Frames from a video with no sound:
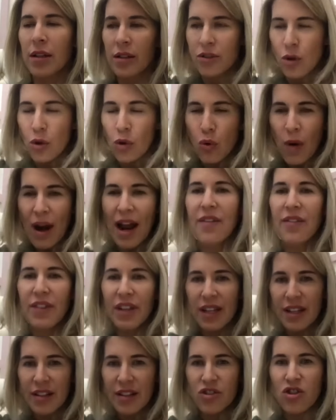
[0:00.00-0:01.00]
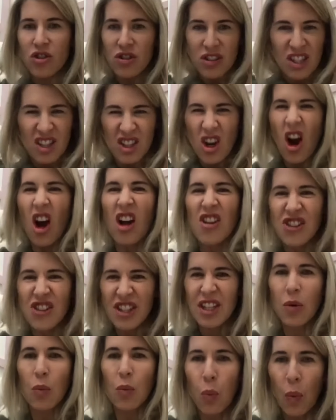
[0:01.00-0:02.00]
gravity is just this
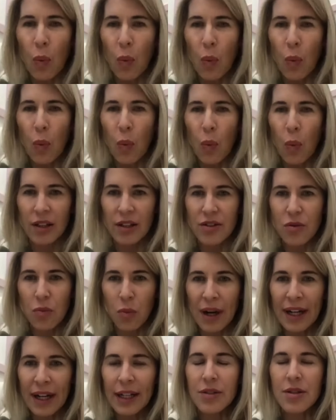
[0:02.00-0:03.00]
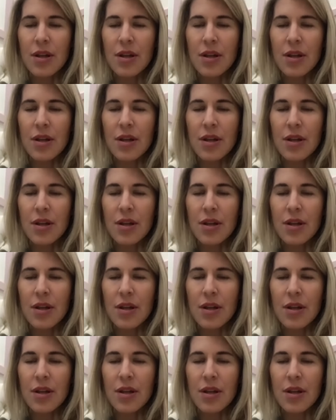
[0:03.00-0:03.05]
constant weight on us, right?